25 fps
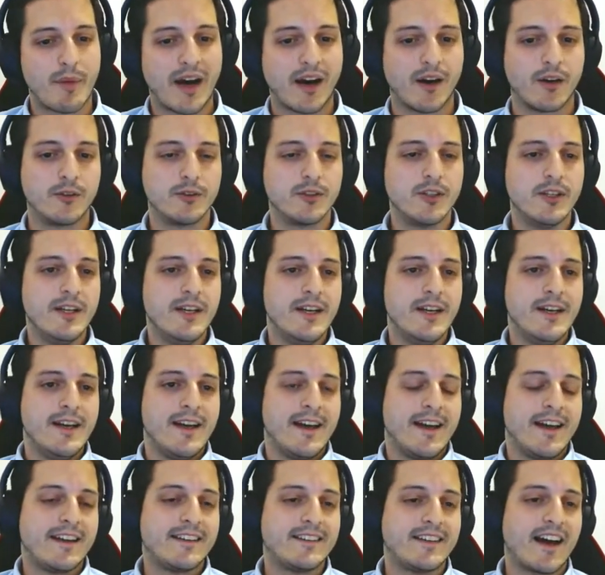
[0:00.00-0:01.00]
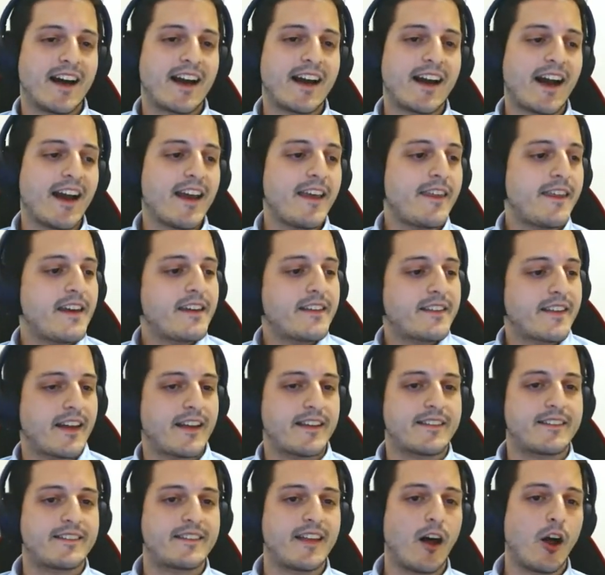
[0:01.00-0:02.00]
about. And I think
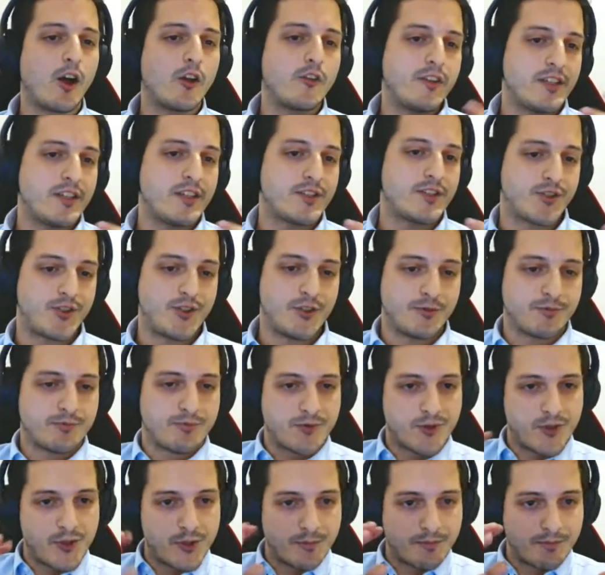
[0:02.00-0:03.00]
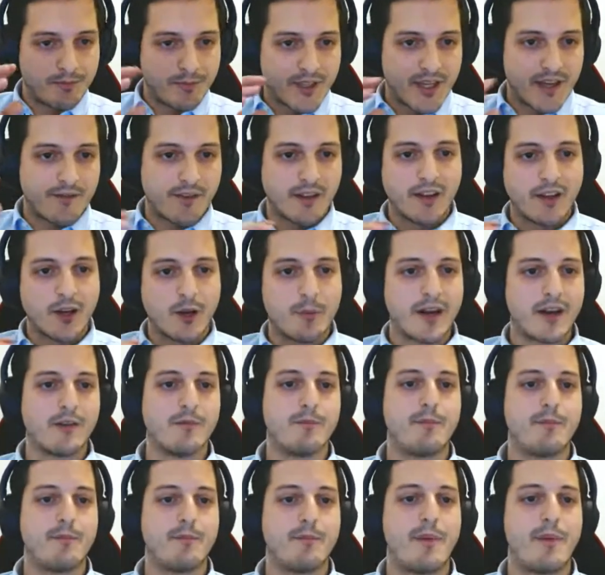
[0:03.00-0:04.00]
that I'll need to give a
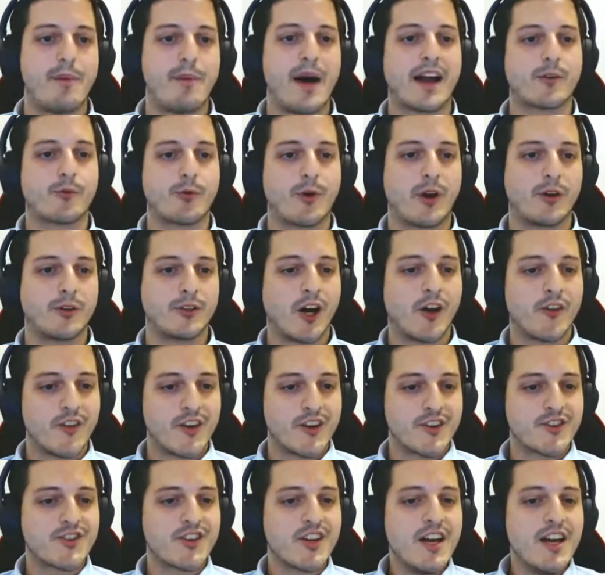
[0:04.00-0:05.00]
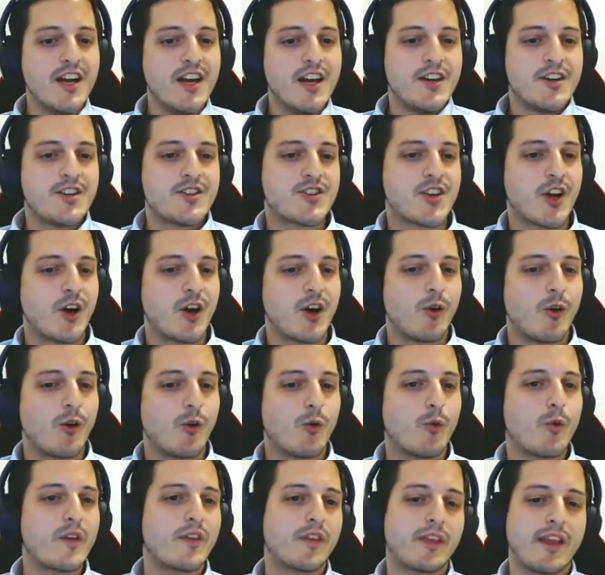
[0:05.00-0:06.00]
little bit of background on this.
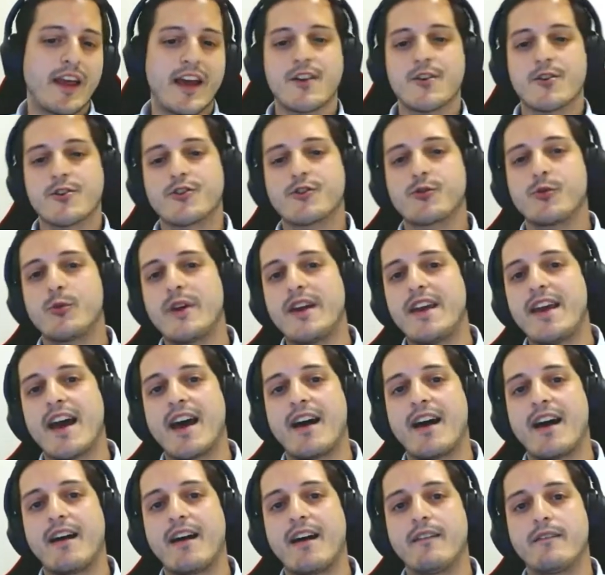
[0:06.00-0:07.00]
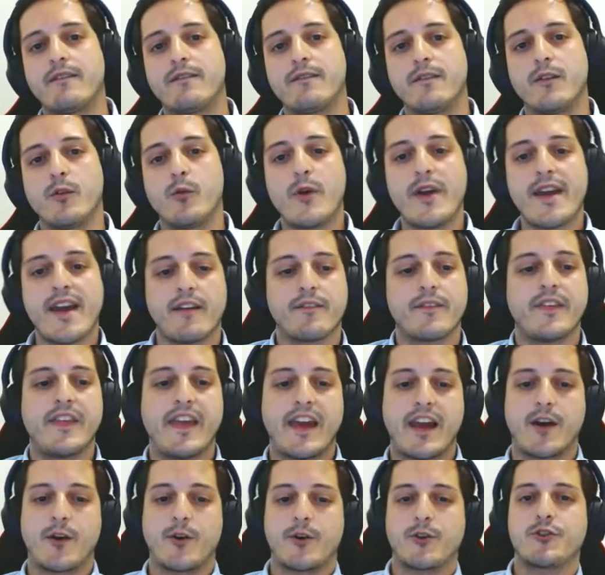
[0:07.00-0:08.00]
So with Layers, we have
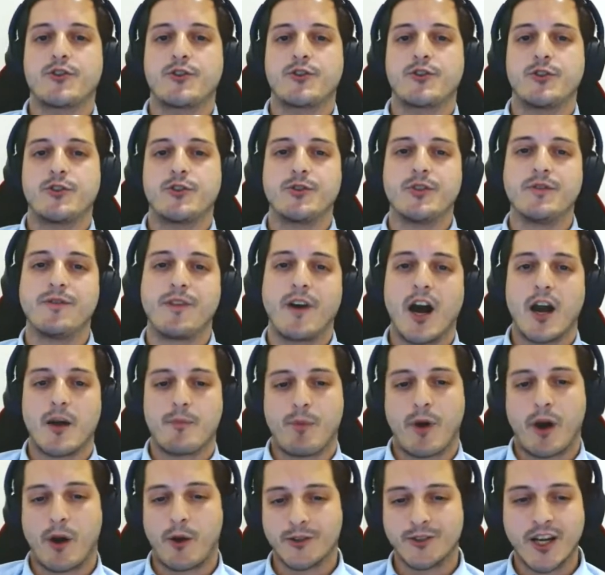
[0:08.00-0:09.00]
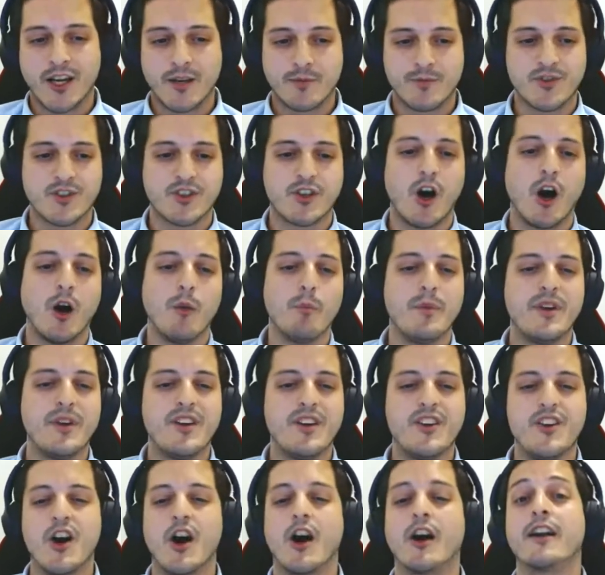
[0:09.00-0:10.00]
dared to defy paradigms,
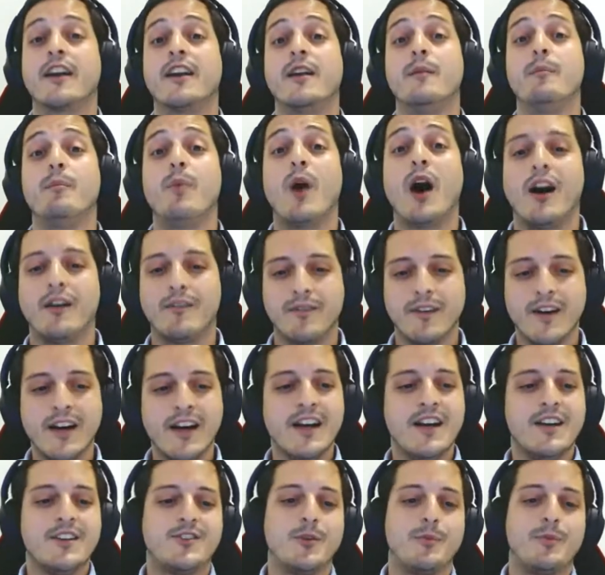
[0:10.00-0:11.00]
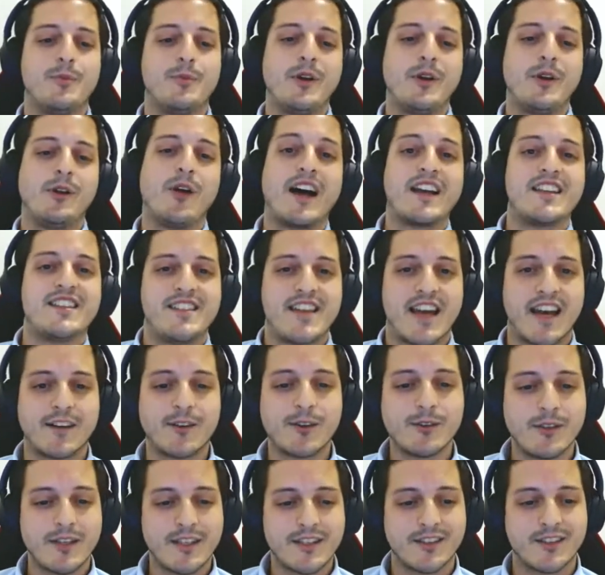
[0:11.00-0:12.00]
gone beyond and above to build a
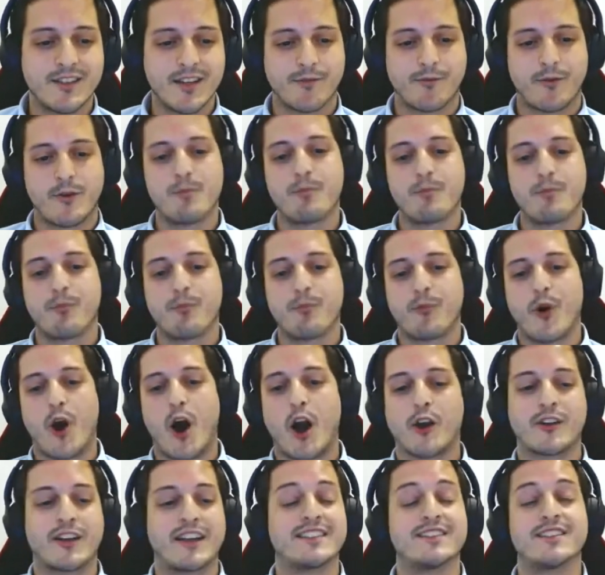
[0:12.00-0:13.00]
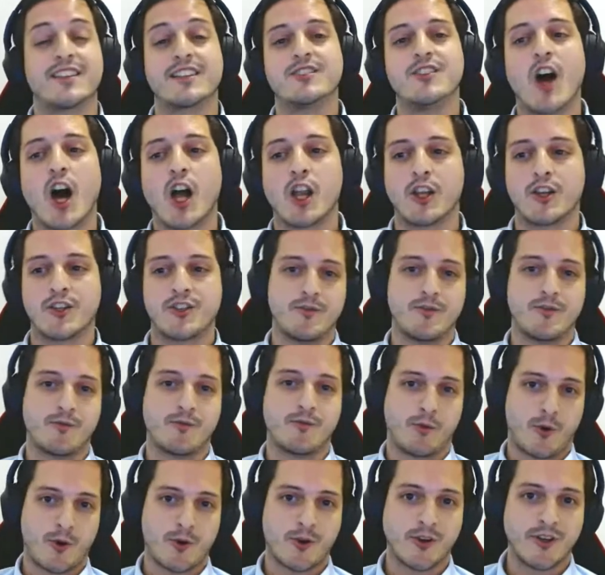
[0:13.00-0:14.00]
genuinely different product and
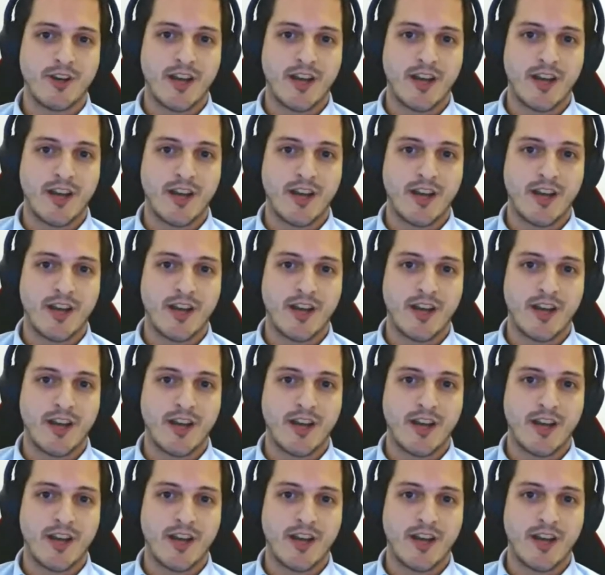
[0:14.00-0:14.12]
technology for